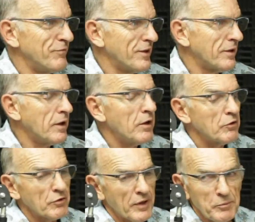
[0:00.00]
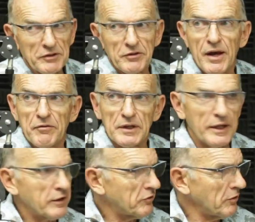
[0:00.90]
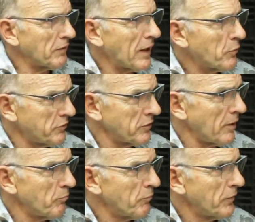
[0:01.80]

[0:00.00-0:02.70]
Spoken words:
Yeah. So that means I have a legacy flower shop.